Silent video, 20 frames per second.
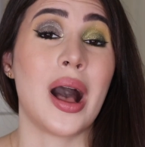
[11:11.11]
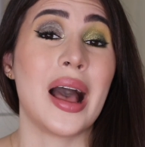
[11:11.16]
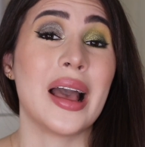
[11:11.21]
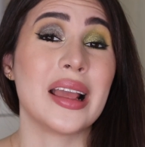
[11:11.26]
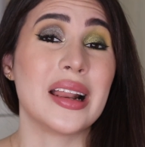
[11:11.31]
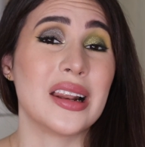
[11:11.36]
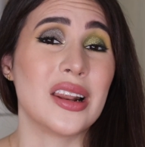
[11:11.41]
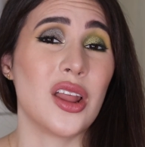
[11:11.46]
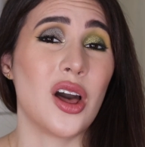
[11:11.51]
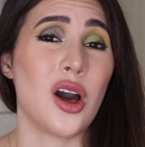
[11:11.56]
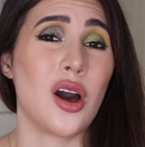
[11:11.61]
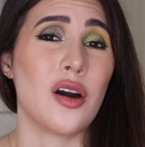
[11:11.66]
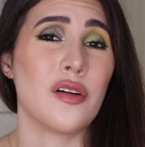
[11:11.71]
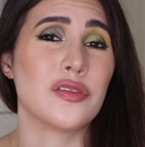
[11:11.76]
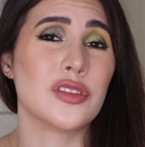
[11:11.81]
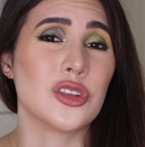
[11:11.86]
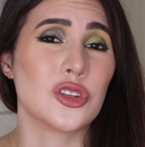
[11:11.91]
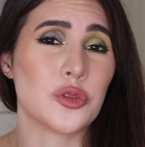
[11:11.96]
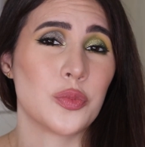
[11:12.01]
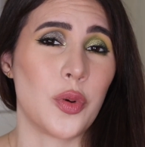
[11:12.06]
I
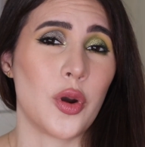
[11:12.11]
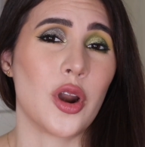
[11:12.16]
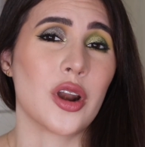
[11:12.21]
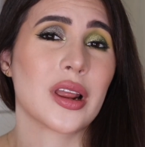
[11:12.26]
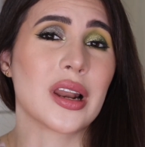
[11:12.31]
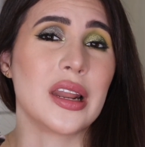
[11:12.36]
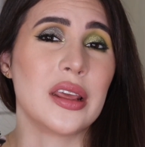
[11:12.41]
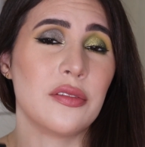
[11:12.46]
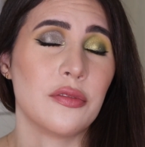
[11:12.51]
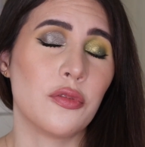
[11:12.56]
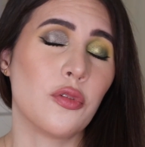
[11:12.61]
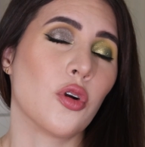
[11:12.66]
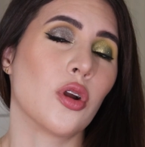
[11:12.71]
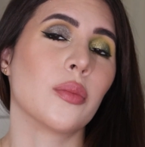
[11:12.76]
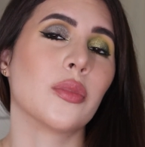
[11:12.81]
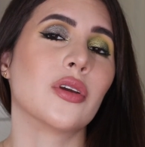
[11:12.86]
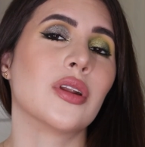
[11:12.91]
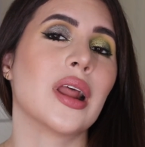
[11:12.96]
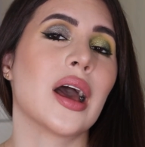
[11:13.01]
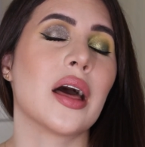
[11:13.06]
love the sparkling
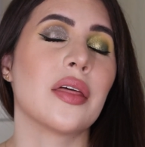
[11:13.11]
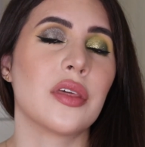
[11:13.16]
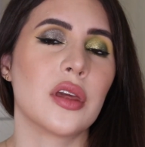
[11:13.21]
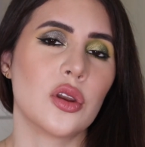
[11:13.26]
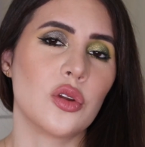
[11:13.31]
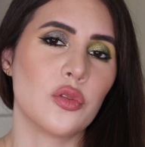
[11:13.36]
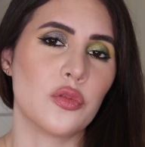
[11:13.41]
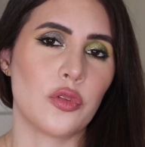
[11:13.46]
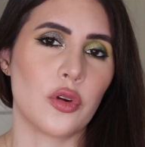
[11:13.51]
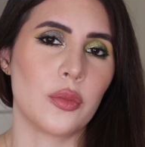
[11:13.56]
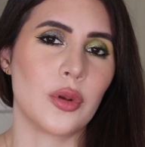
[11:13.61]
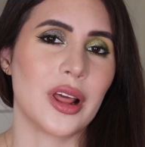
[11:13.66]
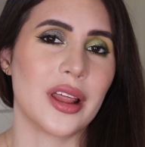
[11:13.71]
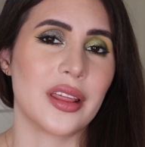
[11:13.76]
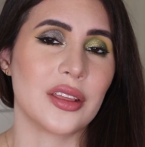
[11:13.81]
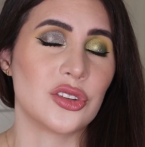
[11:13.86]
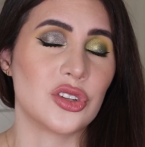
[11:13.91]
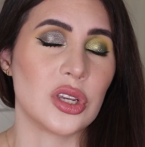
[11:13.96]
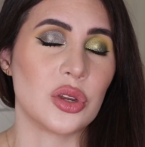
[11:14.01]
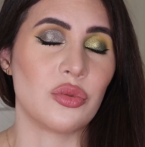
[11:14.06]
formula, the new formula
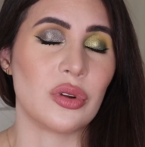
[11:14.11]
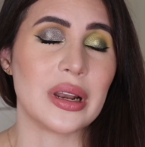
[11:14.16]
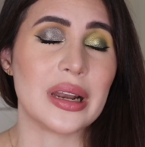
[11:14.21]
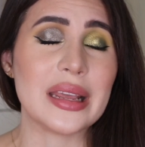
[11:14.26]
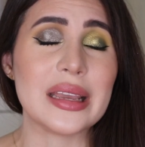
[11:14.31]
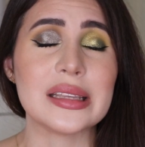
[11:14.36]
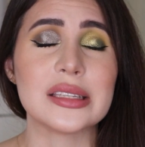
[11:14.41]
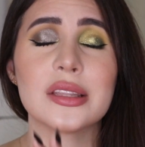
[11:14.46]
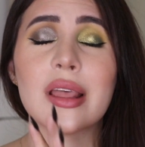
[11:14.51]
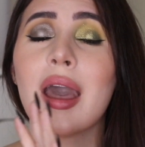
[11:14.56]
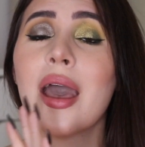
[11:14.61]
that she released,